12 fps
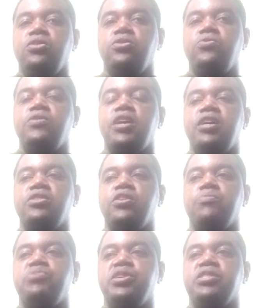You got
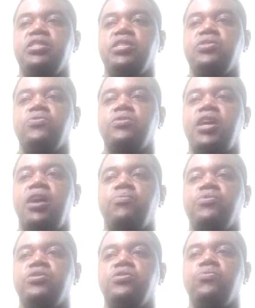your business. You got
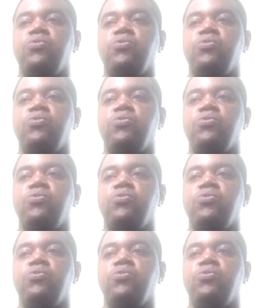what you